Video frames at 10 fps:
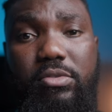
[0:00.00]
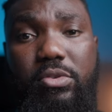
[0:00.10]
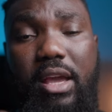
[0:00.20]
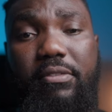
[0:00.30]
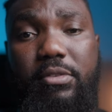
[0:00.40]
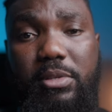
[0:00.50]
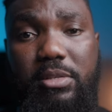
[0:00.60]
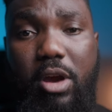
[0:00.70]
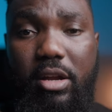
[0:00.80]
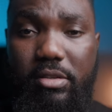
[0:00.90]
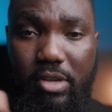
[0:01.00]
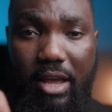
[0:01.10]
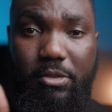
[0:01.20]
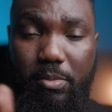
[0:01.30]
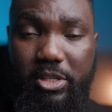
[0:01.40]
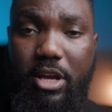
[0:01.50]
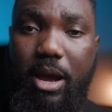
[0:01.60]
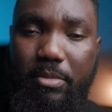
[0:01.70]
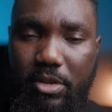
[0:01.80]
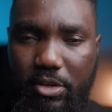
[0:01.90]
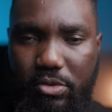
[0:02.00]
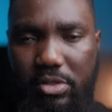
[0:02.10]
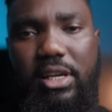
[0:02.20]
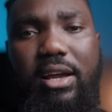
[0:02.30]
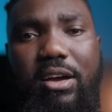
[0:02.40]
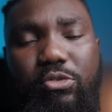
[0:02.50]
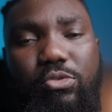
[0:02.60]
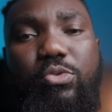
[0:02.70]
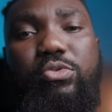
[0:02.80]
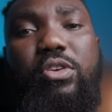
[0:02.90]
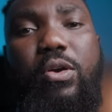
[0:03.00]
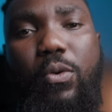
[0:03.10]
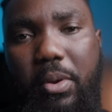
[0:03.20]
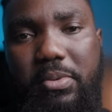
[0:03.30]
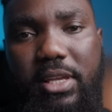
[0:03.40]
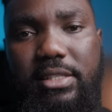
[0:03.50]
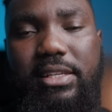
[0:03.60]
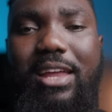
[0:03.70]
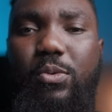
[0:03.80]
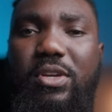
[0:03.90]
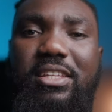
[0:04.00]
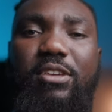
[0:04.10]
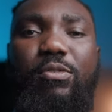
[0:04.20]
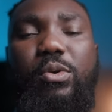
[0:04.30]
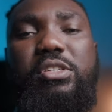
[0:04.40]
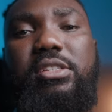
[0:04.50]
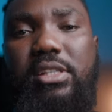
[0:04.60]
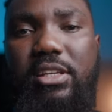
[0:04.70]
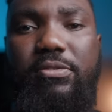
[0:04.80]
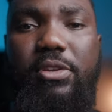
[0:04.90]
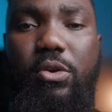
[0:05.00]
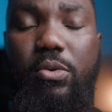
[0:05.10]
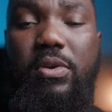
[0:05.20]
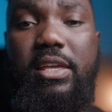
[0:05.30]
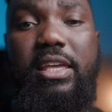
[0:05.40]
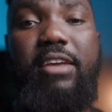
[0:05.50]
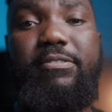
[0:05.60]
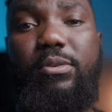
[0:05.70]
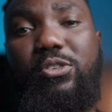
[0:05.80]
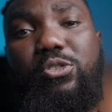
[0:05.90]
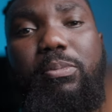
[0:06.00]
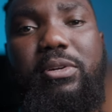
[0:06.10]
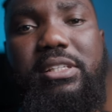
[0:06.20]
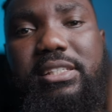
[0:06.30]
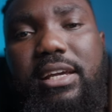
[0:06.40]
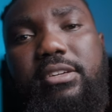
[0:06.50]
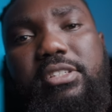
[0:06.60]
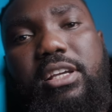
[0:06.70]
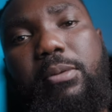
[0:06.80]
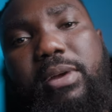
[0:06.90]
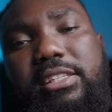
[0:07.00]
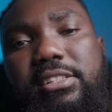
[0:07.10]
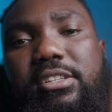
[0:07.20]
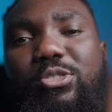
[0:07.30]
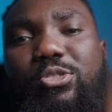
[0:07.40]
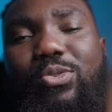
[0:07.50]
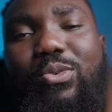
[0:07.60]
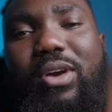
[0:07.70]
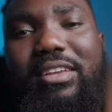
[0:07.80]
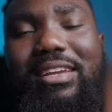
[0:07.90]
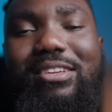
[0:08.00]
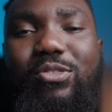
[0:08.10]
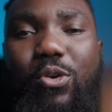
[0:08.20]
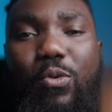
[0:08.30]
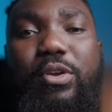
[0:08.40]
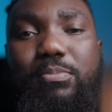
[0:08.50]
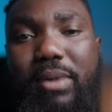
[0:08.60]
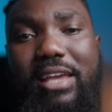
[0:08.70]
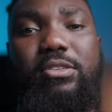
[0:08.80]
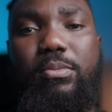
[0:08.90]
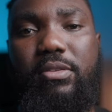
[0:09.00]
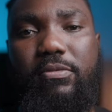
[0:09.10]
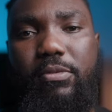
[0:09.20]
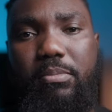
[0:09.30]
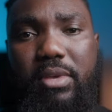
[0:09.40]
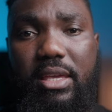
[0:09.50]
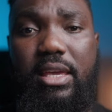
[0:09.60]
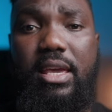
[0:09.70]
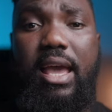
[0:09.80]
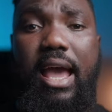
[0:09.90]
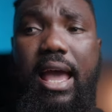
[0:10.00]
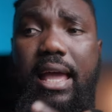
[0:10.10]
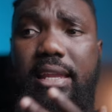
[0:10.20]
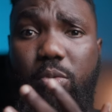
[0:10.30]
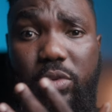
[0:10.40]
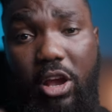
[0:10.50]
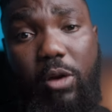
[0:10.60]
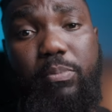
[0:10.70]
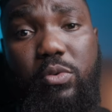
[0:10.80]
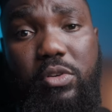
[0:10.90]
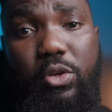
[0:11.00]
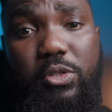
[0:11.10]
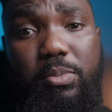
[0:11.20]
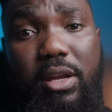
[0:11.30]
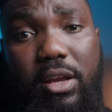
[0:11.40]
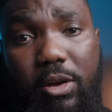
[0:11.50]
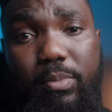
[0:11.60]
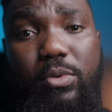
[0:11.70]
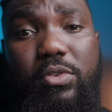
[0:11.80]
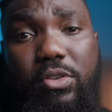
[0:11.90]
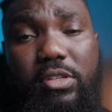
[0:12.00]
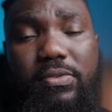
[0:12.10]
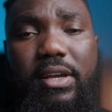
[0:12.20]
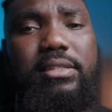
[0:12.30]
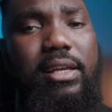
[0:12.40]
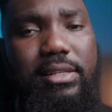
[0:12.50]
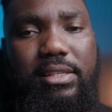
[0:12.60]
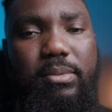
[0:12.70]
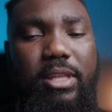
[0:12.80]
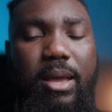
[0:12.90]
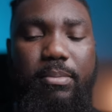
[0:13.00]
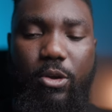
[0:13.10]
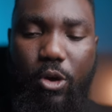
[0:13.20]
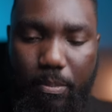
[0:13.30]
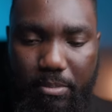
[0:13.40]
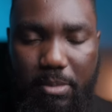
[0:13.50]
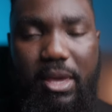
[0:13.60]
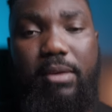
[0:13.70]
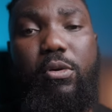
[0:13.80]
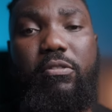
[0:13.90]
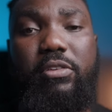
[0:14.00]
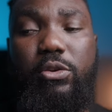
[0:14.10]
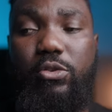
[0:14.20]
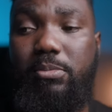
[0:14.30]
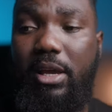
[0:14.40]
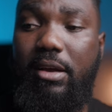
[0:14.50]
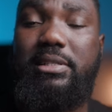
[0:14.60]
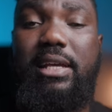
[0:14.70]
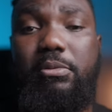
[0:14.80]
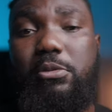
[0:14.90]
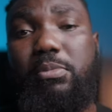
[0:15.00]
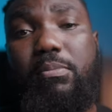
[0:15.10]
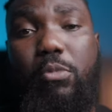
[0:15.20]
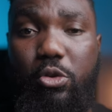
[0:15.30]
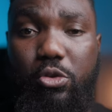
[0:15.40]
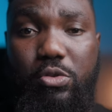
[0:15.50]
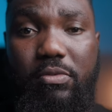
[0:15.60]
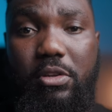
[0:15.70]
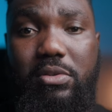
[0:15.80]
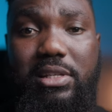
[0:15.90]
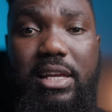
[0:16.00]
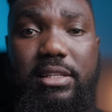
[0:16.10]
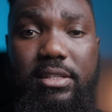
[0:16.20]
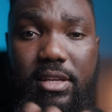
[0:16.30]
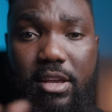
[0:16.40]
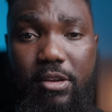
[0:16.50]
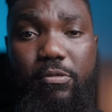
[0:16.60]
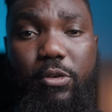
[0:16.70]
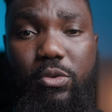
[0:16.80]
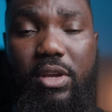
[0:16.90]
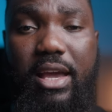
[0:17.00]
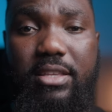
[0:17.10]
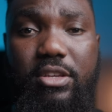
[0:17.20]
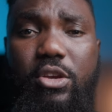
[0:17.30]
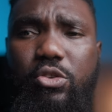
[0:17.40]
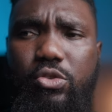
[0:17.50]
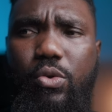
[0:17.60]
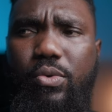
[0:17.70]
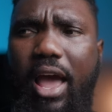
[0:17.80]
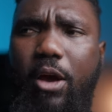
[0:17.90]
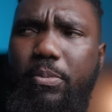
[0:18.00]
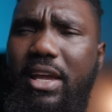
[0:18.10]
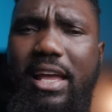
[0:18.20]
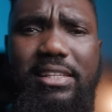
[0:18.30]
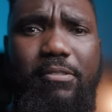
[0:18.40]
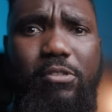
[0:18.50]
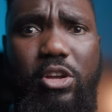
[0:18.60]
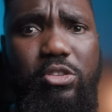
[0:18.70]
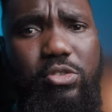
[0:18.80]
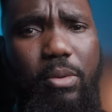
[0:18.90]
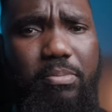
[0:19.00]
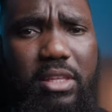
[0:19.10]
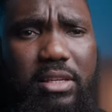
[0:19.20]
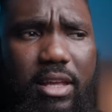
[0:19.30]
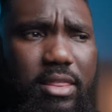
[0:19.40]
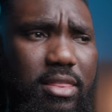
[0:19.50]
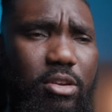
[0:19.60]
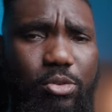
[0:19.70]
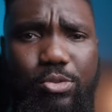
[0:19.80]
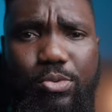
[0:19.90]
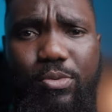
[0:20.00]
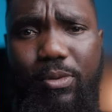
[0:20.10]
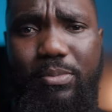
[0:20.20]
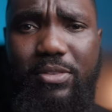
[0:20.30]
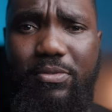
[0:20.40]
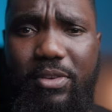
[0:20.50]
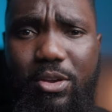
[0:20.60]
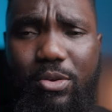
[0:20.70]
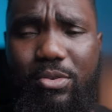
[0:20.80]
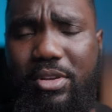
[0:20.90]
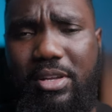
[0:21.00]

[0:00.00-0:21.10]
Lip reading: So you have to be smart, you have to be sharp. So check out those website. Anyways, thank you for watching today's video. If you want to support this channel, check out my digital store, and you can always buy something from me, and it would help you retouch better, help you retouch faster. At the same time, it helped me make more videos, make out time to make more YouTube videos like this for you guys. So I hope you guys have learned something, a thing or two, from this video.